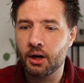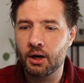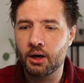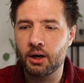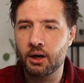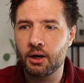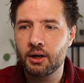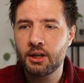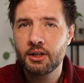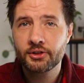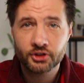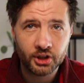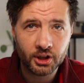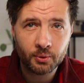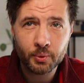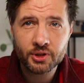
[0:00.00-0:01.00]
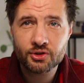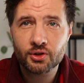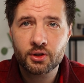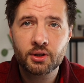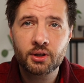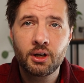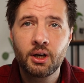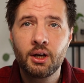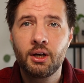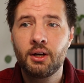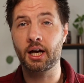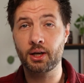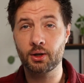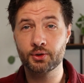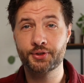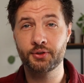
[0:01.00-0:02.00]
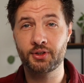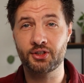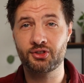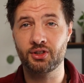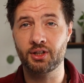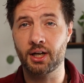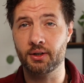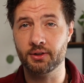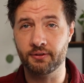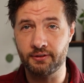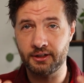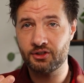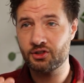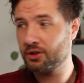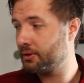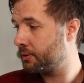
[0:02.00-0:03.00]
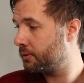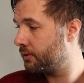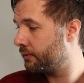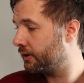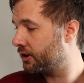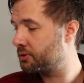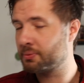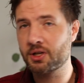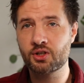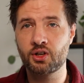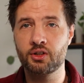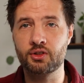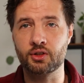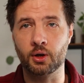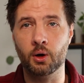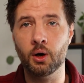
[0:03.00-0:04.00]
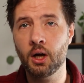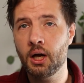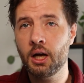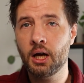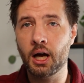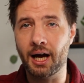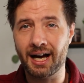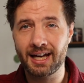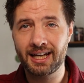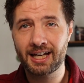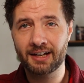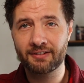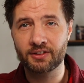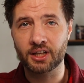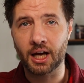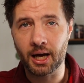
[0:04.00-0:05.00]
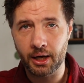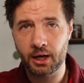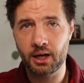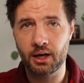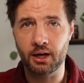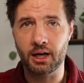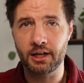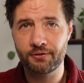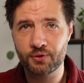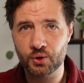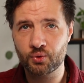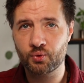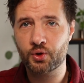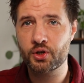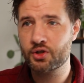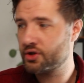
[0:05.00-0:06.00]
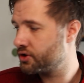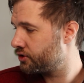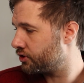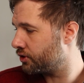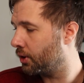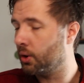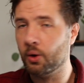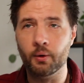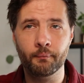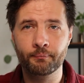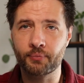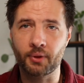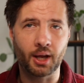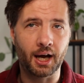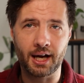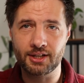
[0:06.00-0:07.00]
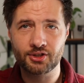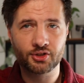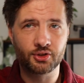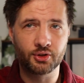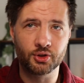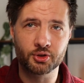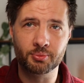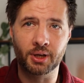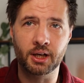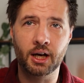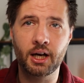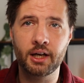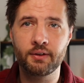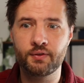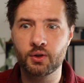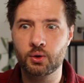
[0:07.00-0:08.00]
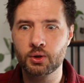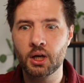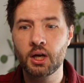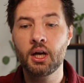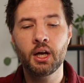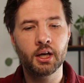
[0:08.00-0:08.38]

uh, Sequencer. I also tested out the facial expression. So I have an iPhone version, so I just use my iPhone.